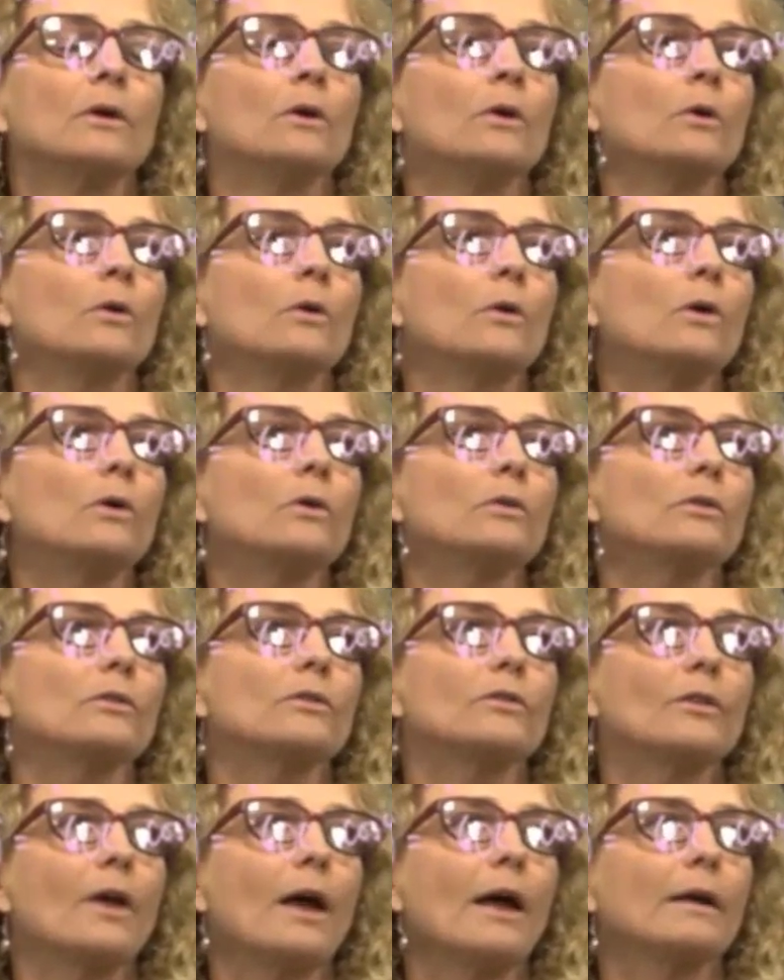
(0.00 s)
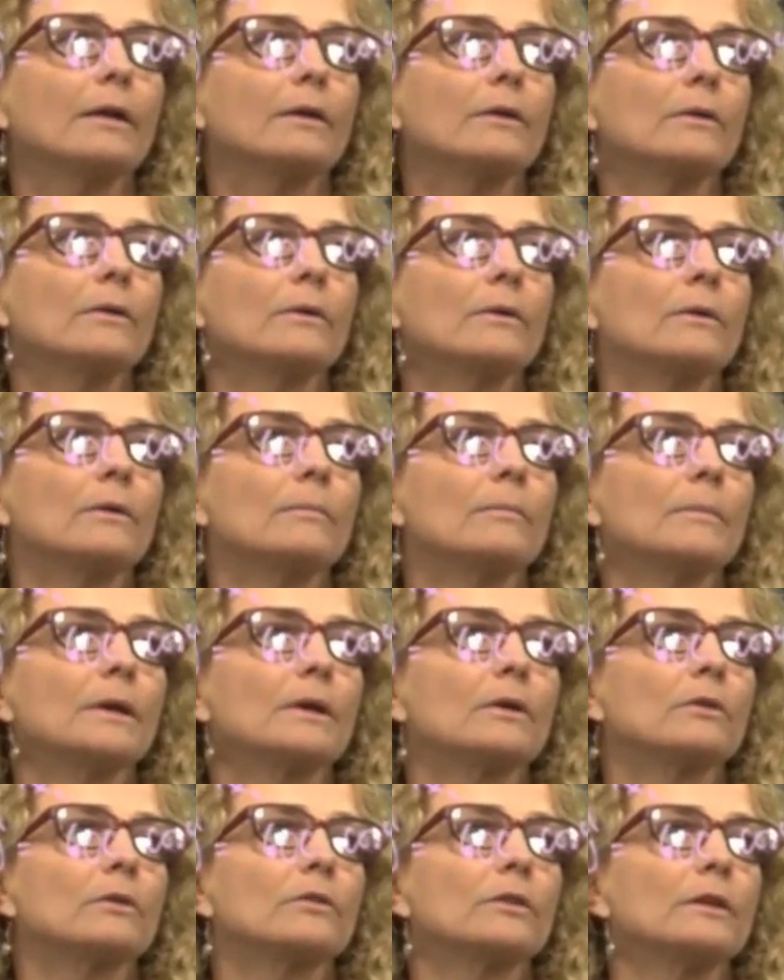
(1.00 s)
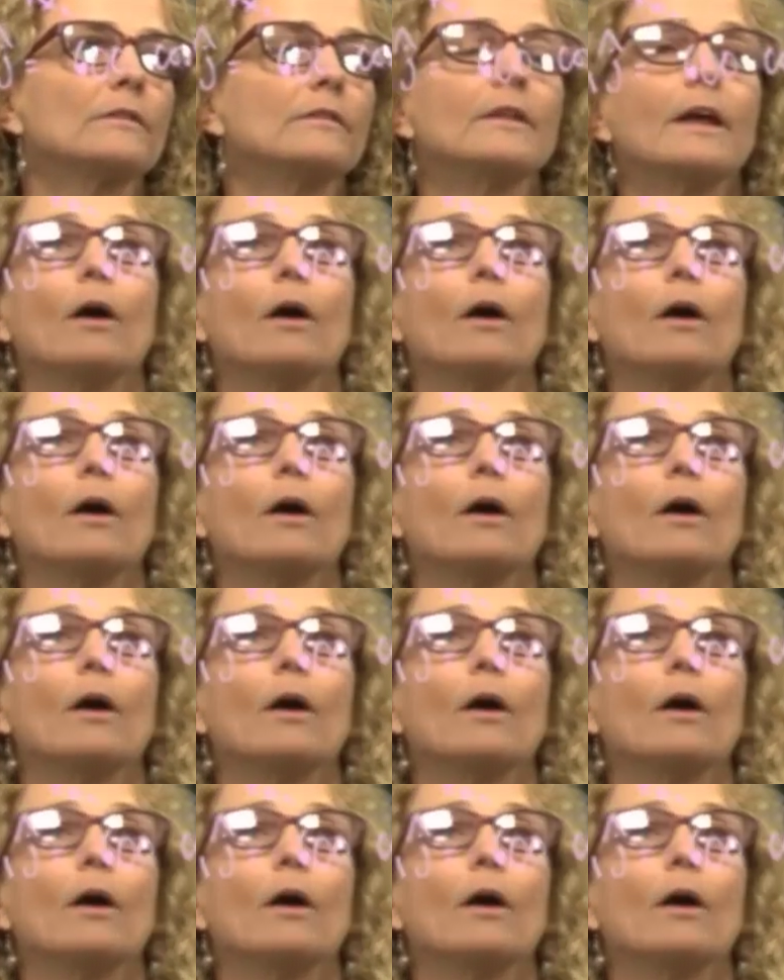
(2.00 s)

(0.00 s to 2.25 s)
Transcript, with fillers: cosine because it's the